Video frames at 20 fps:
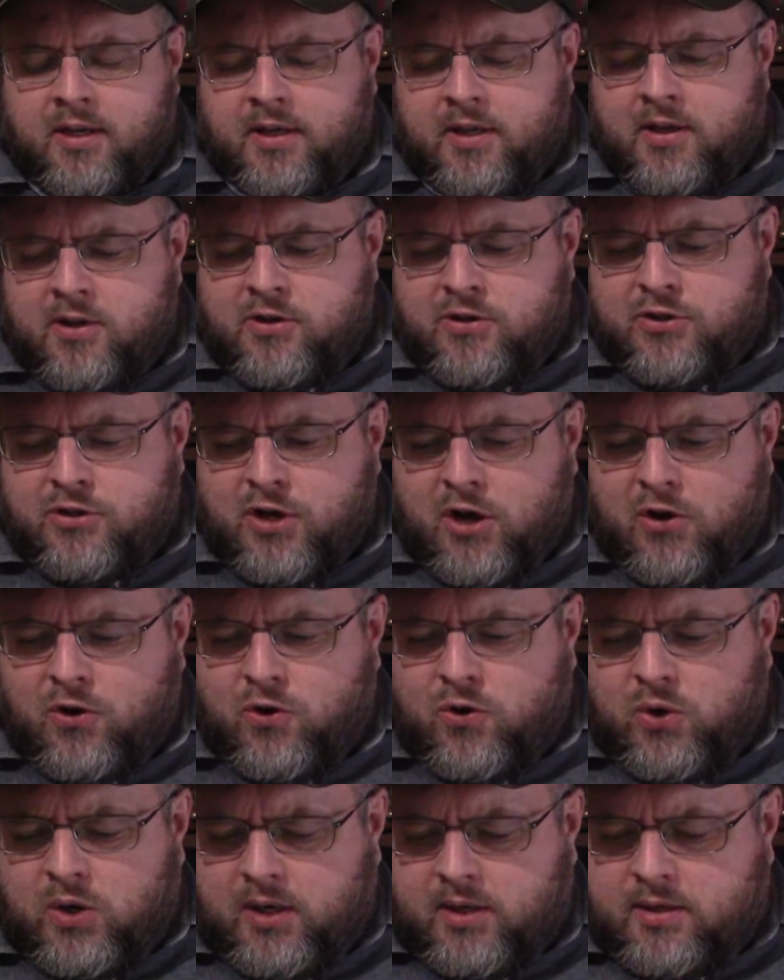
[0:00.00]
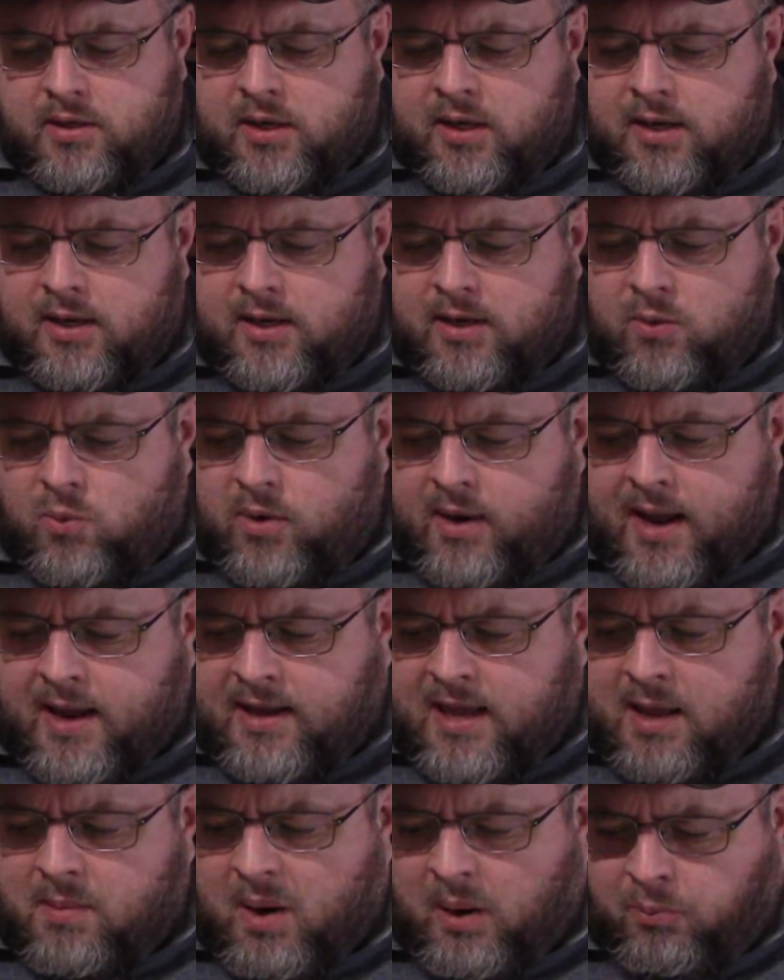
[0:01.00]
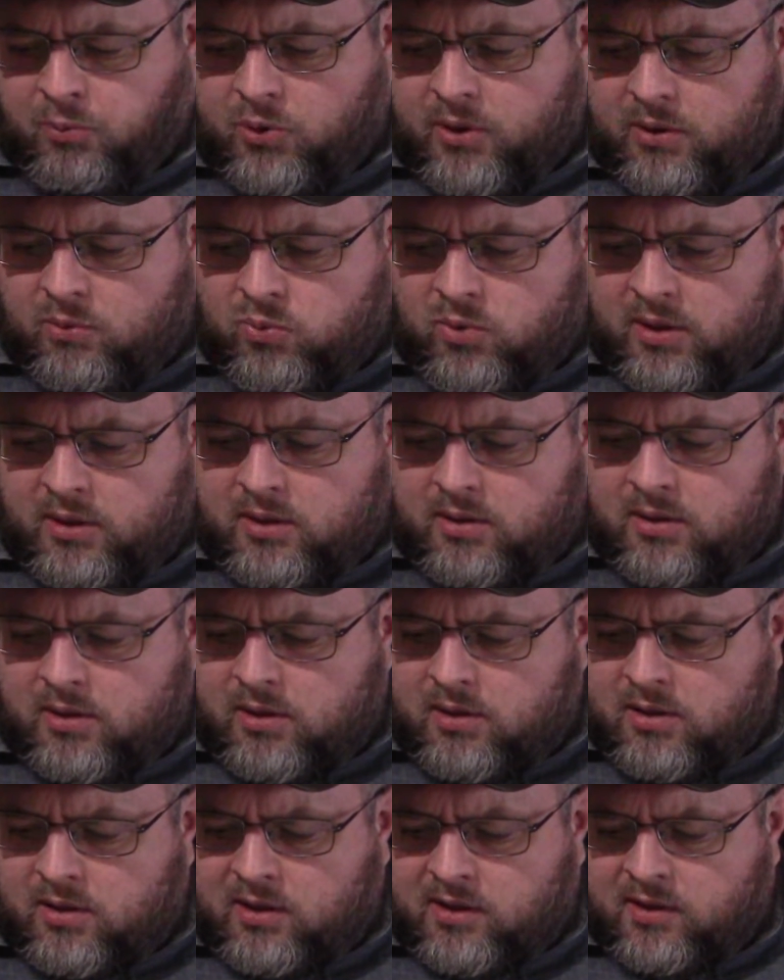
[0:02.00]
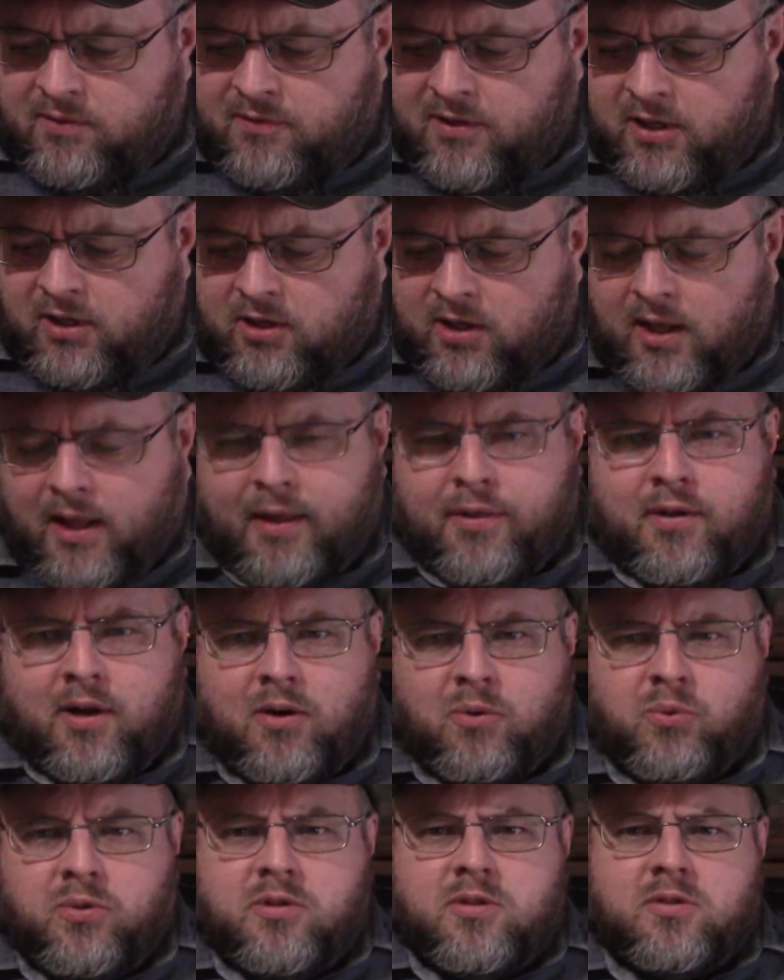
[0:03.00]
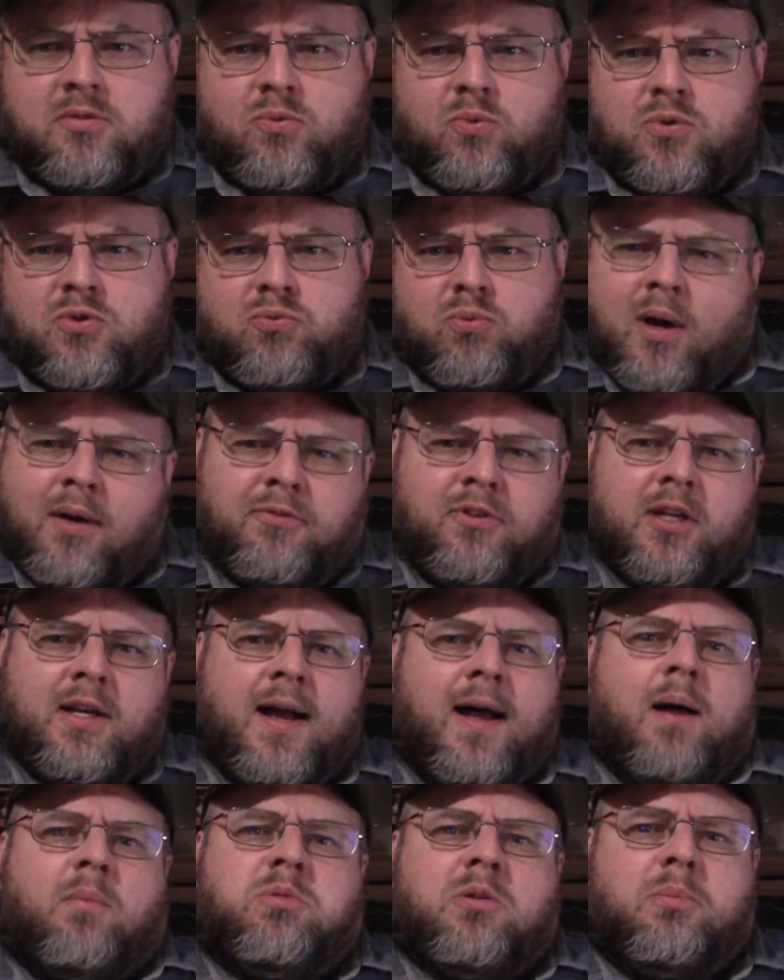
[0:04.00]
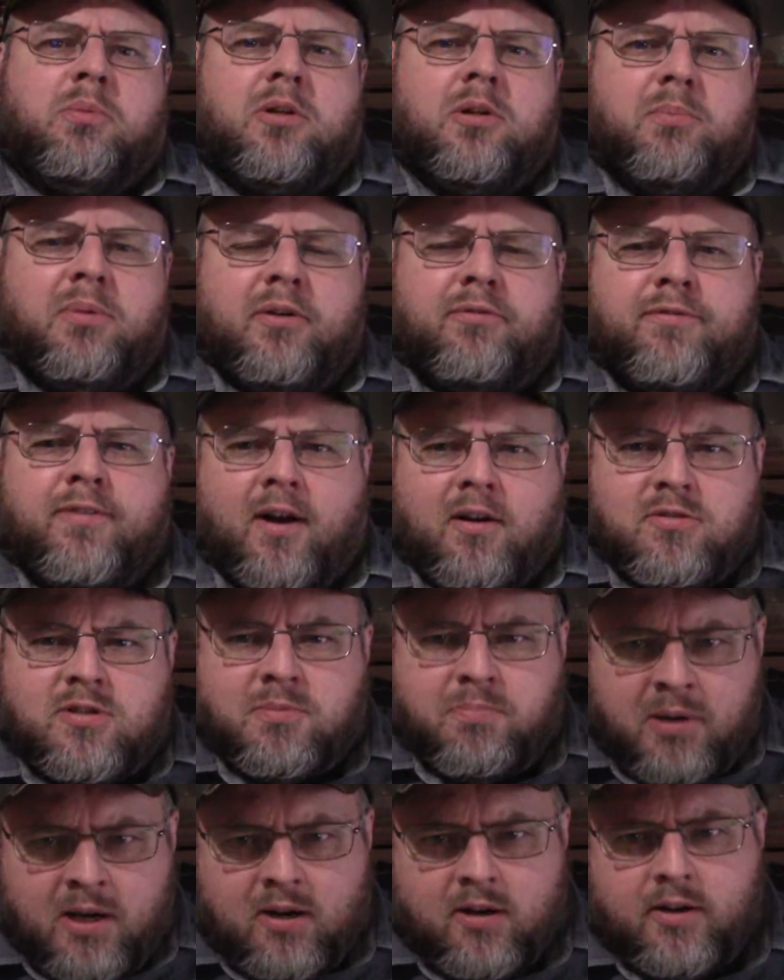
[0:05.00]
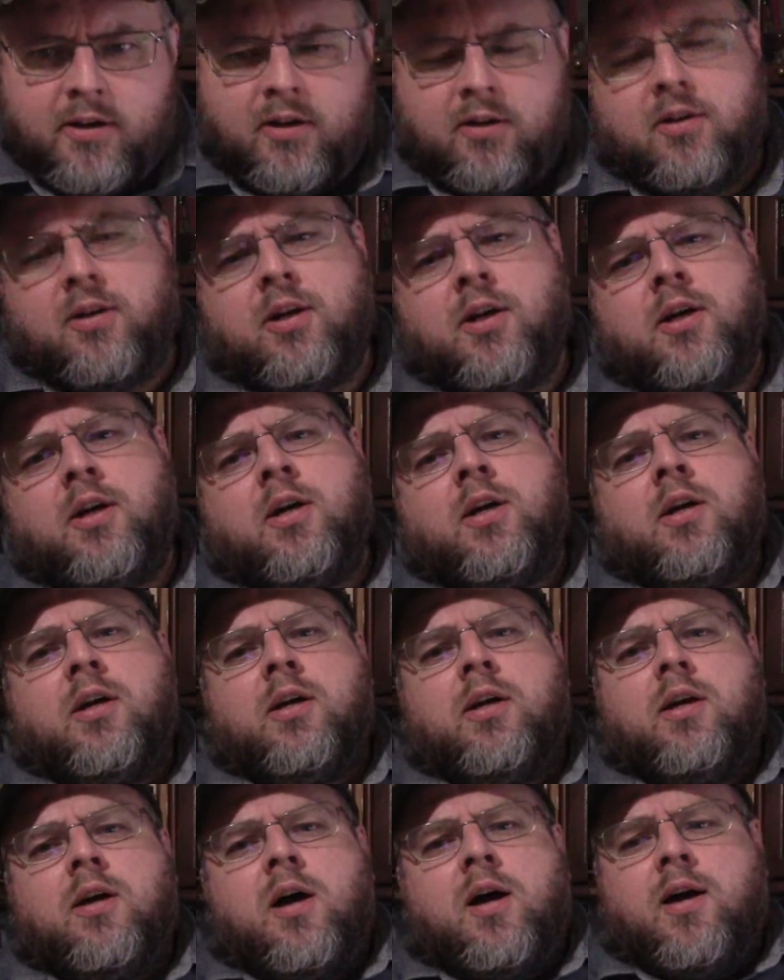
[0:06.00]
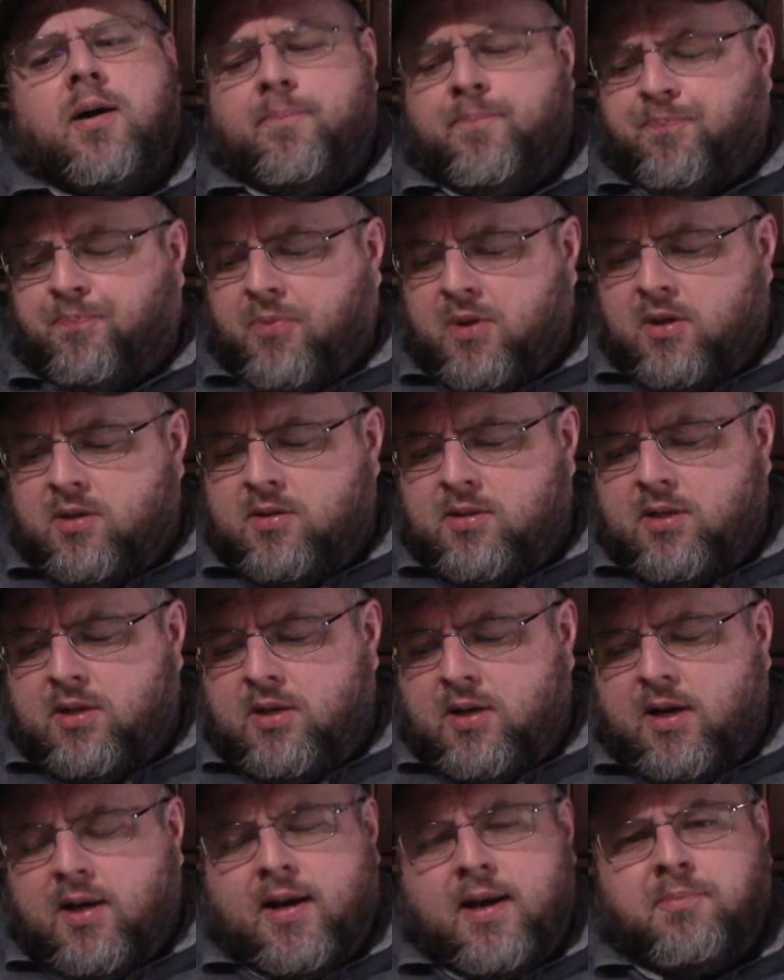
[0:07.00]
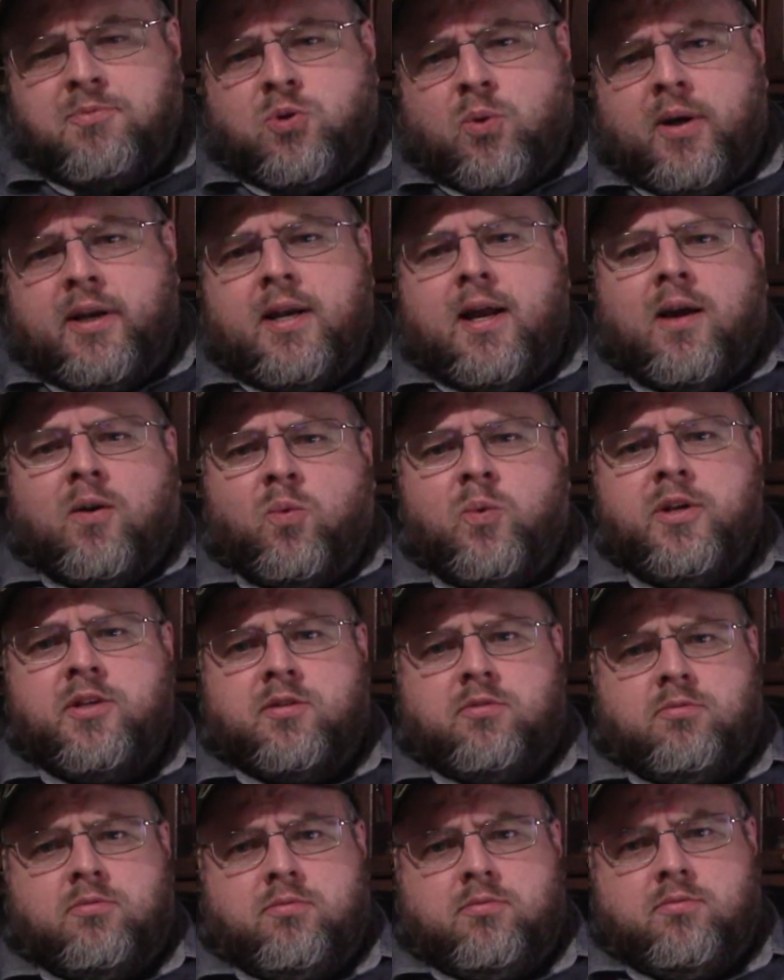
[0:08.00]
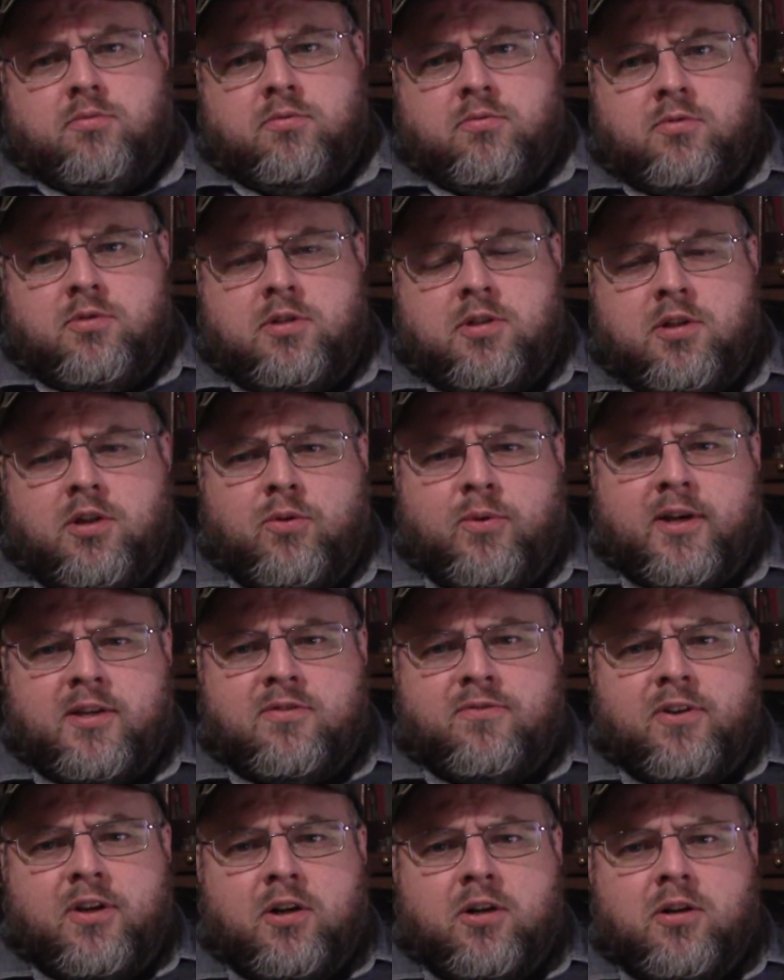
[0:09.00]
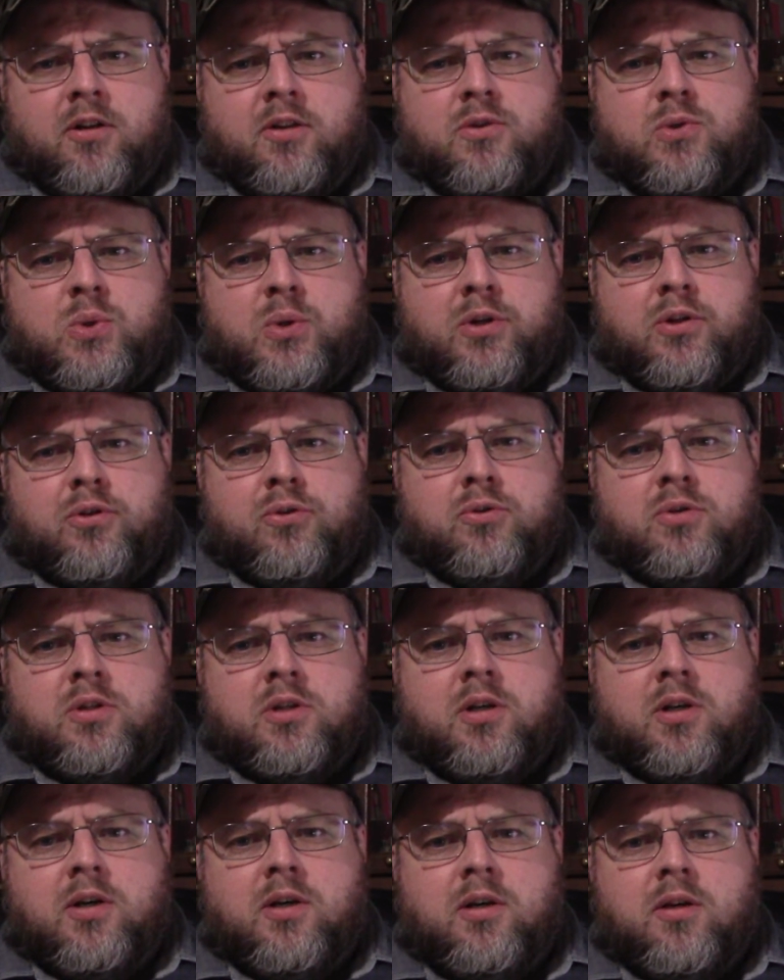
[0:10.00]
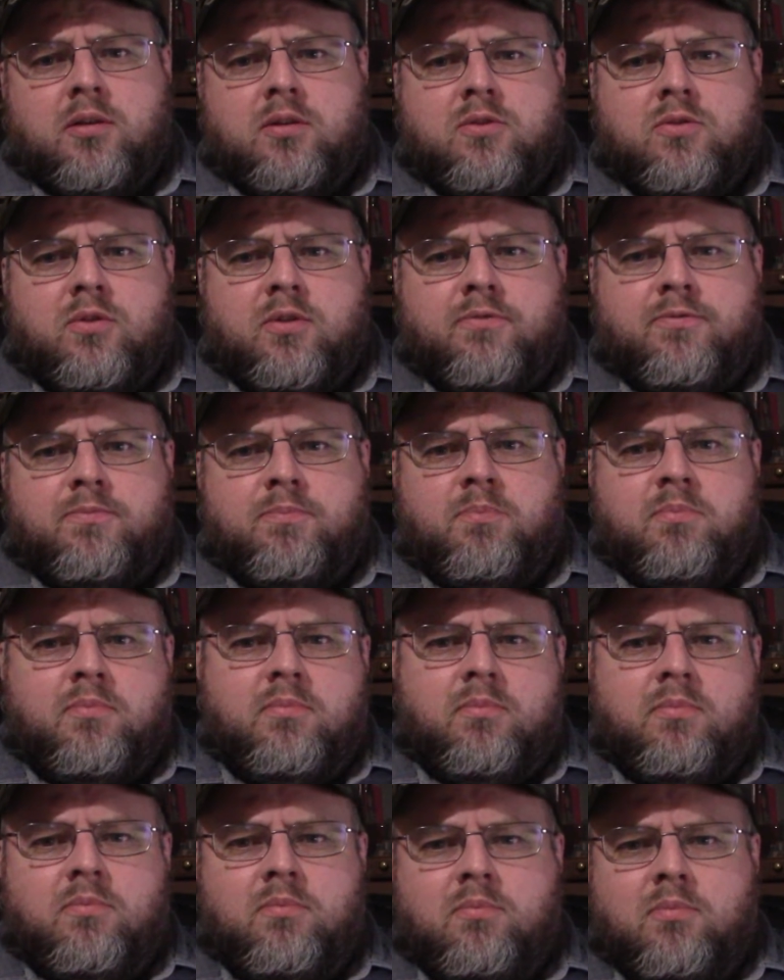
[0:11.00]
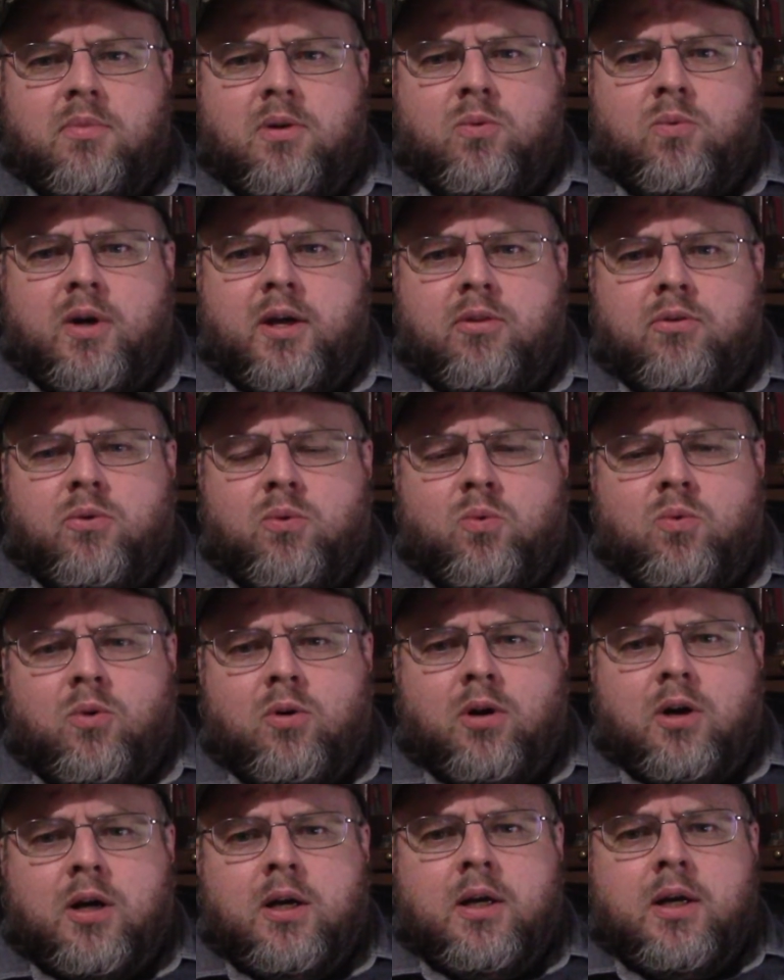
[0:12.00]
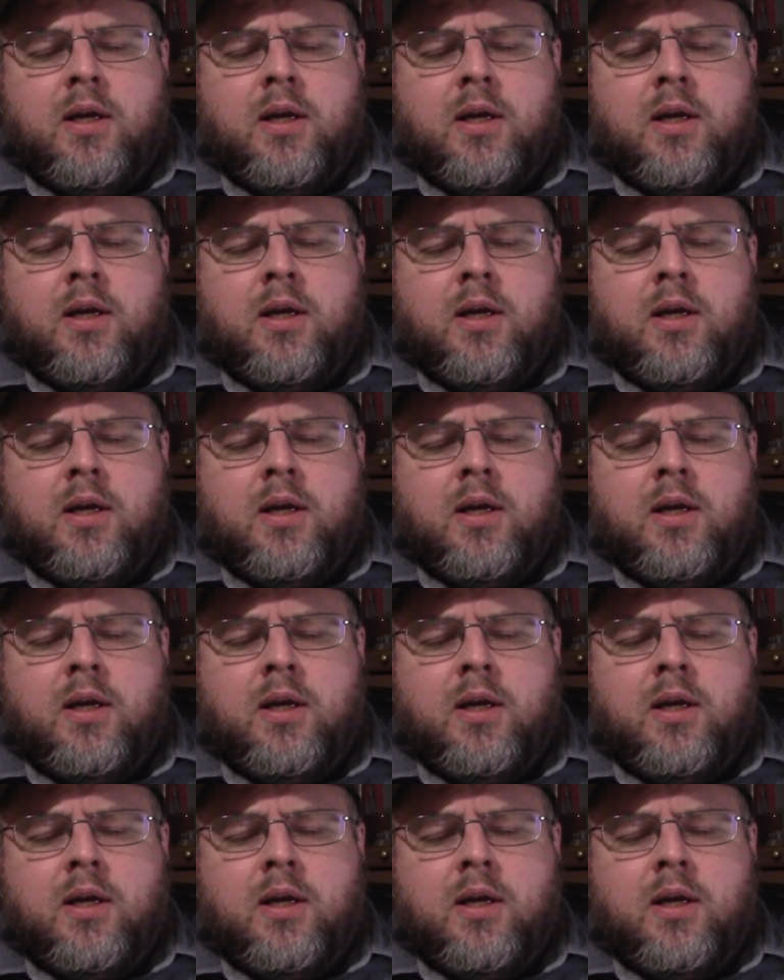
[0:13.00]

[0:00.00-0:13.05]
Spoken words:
So, what I came up with, the vehicle I thought was roughly comparable but far superior, is the M29 Weasel, which is a U.S. vehicle that was introduced sort of midway through the war.